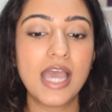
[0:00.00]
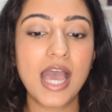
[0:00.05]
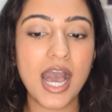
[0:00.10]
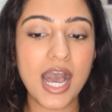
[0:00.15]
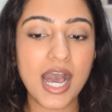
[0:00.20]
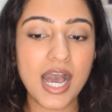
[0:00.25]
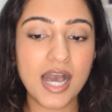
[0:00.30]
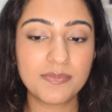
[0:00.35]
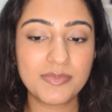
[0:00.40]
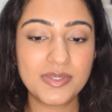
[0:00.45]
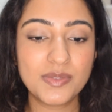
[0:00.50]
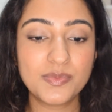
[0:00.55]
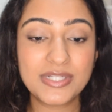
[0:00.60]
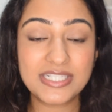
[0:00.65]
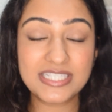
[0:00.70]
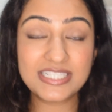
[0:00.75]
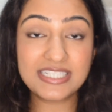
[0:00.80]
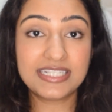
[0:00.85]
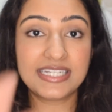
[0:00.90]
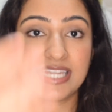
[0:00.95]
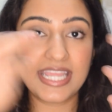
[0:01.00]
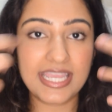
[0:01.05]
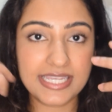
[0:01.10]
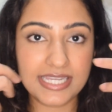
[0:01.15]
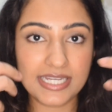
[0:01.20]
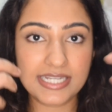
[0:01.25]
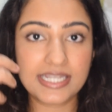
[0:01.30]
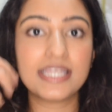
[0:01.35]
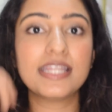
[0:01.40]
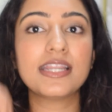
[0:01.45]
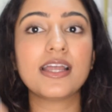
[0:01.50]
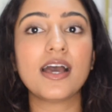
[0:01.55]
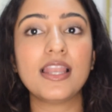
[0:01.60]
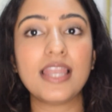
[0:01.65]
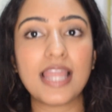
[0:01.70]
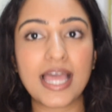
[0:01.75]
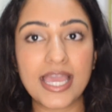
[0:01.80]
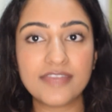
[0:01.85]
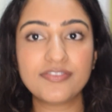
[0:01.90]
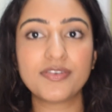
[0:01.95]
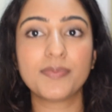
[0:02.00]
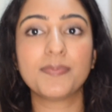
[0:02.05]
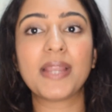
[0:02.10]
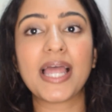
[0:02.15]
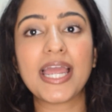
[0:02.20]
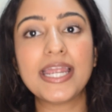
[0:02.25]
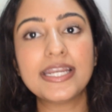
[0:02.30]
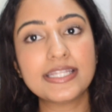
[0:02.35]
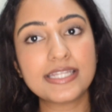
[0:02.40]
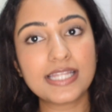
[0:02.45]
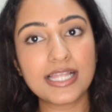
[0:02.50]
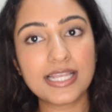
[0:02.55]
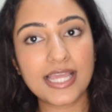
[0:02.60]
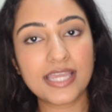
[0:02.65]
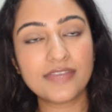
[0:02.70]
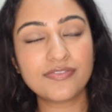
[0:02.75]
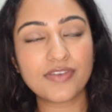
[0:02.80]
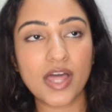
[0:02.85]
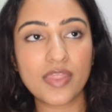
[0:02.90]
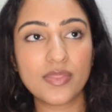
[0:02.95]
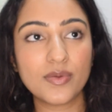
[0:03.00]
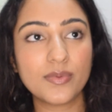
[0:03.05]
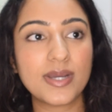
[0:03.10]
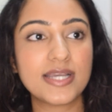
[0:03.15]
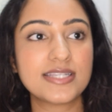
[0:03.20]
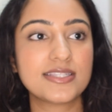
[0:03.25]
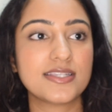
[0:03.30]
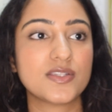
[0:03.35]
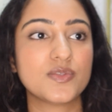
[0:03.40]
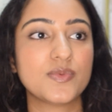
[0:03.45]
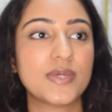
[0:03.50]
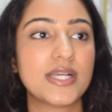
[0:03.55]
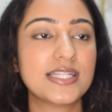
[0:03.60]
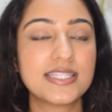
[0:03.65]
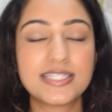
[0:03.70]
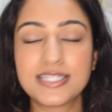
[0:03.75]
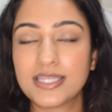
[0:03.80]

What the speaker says: army, we did take it in our life, apply it in our life otherwise as well.